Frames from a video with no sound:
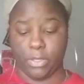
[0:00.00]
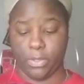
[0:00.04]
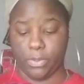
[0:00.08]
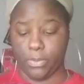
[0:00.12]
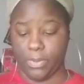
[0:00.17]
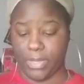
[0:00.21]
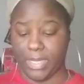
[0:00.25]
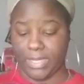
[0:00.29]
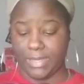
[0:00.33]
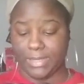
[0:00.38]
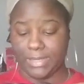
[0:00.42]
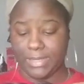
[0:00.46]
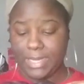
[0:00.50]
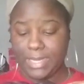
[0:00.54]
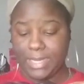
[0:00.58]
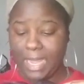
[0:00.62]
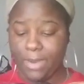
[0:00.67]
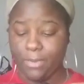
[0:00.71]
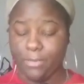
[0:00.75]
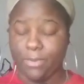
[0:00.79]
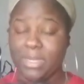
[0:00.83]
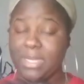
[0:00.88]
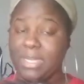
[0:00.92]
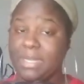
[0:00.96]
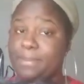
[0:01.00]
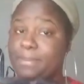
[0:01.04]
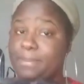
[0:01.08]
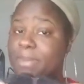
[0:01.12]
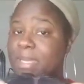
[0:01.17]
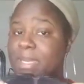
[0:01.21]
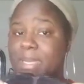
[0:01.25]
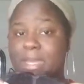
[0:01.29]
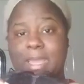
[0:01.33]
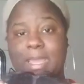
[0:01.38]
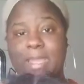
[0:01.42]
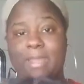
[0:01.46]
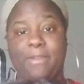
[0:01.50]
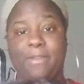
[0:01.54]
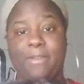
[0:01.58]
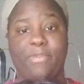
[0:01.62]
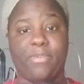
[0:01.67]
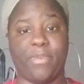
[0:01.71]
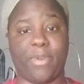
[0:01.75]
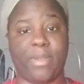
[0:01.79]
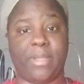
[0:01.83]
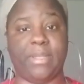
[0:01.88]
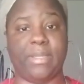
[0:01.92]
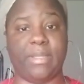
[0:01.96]
Though it's not really big hair
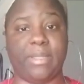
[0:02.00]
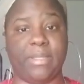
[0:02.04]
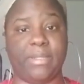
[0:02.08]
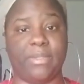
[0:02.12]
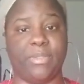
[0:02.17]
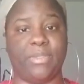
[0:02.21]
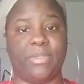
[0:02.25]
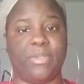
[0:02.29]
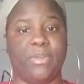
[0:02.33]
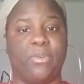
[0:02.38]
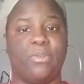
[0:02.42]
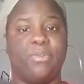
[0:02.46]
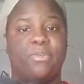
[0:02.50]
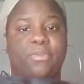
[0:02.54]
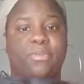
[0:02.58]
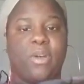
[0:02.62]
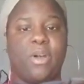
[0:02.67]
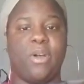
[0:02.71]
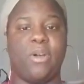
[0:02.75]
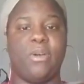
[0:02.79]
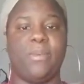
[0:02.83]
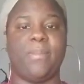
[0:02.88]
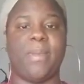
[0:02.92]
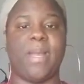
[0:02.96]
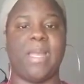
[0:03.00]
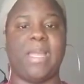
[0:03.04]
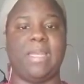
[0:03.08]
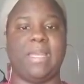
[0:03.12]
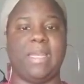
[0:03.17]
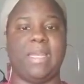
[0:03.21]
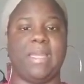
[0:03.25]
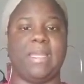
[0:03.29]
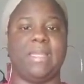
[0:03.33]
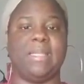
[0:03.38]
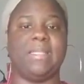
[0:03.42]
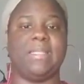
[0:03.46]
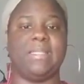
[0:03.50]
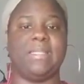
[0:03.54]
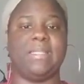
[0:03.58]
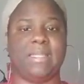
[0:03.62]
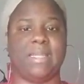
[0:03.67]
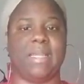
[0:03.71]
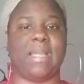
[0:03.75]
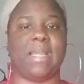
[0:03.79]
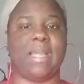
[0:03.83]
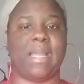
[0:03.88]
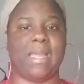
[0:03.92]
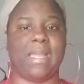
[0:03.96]
friendly, so for all my
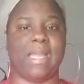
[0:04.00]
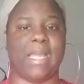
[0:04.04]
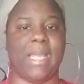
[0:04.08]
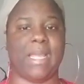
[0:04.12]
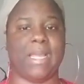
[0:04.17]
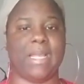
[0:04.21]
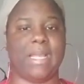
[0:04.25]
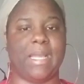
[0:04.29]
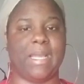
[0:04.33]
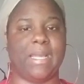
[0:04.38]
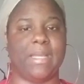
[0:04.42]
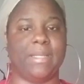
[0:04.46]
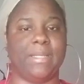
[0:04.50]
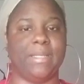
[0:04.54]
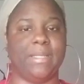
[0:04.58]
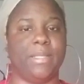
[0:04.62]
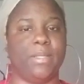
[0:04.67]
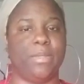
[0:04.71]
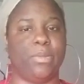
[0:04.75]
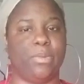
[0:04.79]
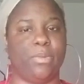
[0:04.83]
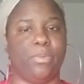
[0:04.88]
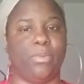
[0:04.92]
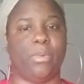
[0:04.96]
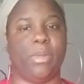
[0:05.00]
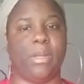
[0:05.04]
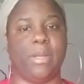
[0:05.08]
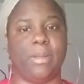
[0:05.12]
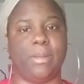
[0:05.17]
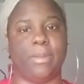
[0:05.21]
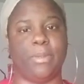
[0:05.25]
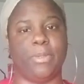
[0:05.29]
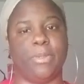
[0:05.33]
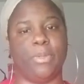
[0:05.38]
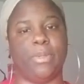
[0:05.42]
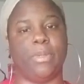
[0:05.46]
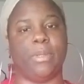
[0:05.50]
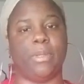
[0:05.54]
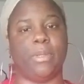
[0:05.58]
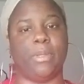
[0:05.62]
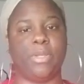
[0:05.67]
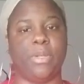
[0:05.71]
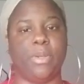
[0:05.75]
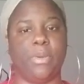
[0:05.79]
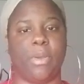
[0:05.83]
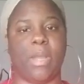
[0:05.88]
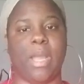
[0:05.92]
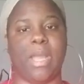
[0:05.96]
ladies that got like kind of uh,
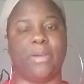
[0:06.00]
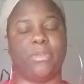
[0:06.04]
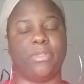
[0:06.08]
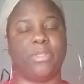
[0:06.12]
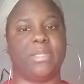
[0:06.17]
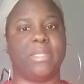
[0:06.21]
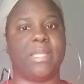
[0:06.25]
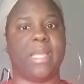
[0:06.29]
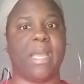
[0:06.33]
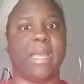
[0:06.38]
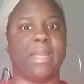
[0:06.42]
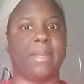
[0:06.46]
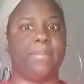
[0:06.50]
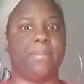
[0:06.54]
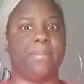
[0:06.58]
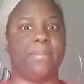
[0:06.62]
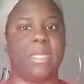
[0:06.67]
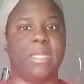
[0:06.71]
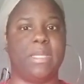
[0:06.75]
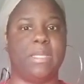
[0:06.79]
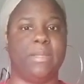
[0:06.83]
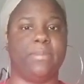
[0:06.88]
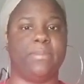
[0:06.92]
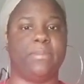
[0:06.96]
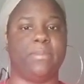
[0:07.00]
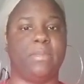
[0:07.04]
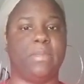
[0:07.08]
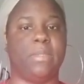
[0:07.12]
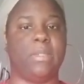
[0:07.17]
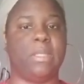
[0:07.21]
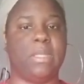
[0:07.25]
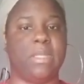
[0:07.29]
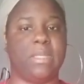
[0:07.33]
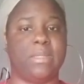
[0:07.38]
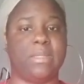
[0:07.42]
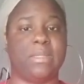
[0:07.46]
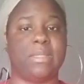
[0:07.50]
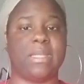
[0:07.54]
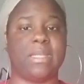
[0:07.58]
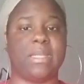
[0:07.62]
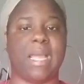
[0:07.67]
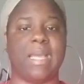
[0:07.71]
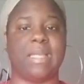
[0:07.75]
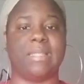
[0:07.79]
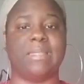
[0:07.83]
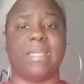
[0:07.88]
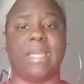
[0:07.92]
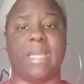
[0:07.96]
you know, outside of medium length
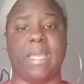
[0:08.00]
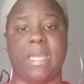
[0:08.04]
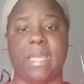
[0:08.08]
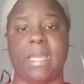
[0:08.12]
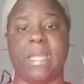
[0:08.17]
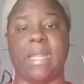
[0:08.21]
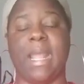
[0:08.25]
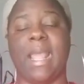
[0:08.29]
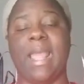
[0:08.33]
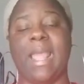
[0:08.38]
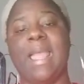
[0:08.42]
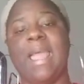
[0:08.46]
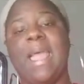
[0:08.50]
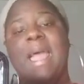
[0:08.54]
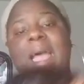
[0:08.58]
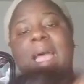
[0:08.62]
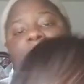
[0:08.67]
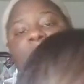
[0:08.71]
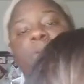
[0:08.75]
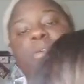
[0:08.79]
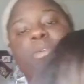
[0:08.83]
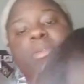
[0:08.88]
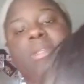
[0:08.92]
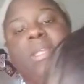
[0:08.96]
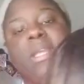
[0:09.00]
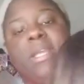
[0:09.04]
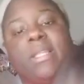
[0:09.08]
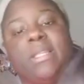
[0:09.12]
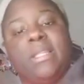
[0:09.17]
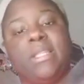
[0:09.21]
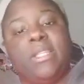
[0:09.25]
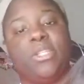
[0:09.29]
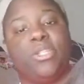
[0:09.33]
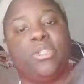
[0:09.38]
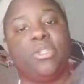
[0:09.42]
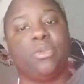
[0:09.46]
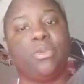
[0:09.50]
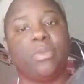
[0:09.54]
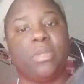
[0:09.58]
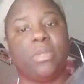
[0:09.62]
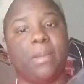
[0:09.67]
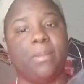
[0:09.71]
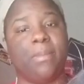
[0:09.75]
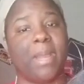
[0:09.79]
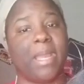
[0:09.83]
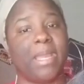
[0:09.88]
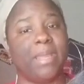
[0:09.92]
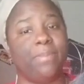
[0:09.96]
size head, I don't think this
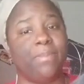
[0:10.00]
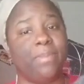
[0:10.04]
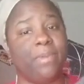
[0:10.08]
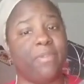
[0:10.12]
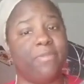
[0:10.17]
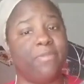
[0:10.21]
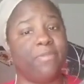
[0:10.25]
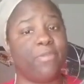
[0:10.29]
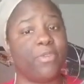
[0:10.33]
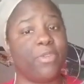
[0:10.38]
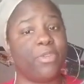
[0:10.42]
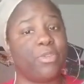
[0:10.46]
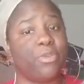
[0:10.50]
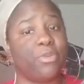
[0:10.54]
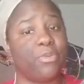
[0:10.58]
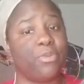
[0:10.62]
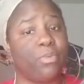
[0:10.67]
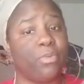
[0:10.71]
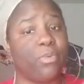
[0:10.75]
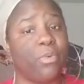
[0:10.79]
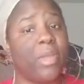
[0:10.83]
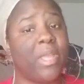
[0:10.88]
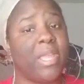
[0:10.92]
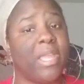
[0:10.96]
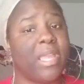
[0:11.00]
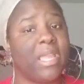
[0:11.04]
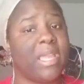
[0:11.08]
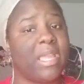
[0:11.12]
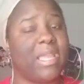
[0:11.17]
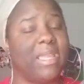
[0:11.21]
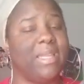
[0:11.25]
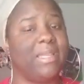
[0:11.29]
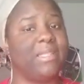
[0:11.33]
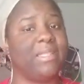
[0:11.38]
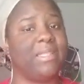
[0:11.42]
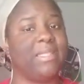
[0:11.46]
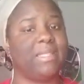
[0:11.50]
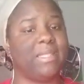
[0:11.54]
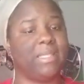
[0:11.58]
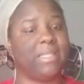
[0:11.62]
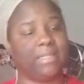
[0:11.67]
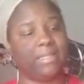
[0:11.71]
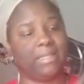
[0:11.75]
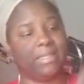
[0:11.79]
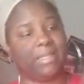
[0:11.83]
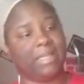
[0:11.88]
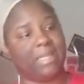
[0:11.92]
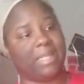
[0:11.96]
unit might be for you, in the
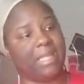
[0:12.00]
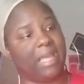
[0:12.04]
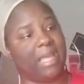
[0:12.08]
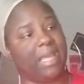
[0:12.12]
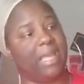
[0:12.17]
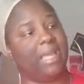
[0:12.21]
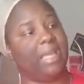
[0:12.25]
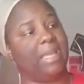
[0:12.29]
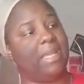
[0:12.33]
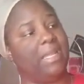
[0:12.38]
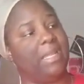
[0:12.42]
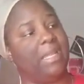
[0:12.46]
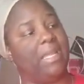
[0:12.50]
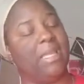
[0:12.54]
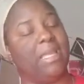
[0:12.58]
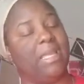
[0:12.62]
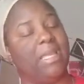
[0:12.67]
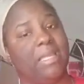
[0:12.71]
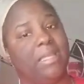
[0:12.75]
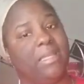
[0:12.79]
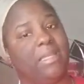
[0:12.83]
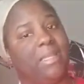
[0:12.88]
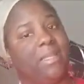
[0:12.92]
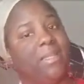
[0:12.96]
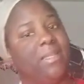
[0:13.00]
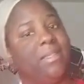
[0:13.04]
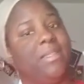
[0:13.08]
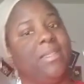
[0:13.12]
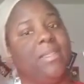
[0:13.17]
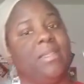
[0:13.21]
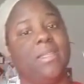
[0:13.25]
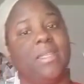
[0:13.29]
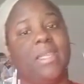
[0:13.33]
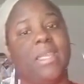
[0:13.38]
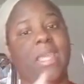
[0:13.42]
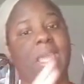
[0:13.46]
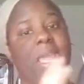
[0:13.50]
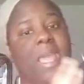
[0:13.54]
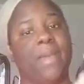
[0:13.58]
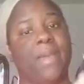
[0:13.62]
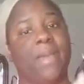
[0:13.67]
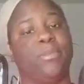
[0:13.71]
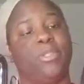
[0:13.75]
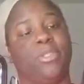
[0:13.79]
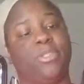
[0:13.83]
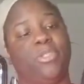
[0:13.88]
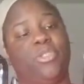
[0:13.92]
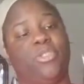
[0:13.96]
sense that it the the
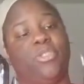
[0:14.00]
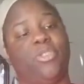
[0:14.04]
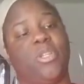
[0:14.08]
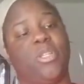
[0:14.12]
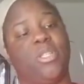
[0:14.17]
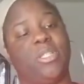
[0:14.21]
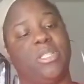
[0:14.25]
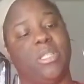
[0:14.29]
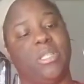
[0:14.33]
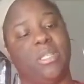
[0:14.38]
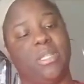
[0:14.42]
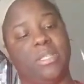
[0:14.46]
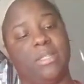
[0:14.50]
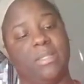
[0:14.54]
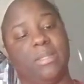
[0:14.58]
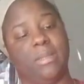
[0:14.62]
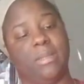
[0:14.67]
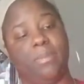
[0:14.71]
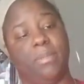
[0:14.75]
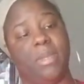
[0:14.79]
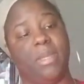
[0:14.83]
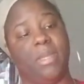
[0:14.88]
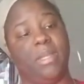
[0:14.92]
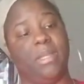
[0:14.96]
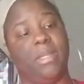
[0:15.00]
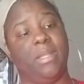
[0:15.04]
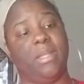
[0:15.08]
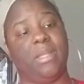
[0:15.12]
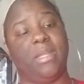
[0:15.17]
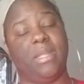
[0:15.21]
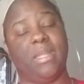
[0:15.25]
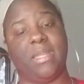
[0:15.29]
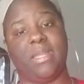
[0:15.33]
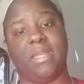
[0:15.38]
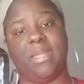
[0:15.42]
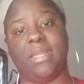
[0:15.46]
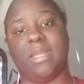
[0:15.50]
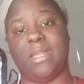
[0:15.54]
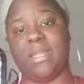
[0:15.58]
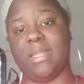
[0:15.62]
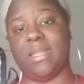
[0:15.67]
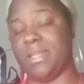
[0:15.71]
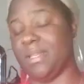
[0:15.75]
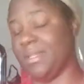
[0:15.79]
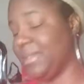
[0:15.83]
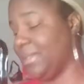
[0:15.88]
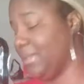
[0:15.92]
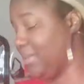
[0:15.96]
cap construction is a bit it,
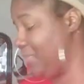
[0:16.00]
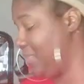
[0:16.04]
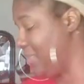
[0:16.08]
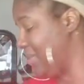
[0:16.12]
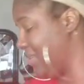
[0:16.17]
it is a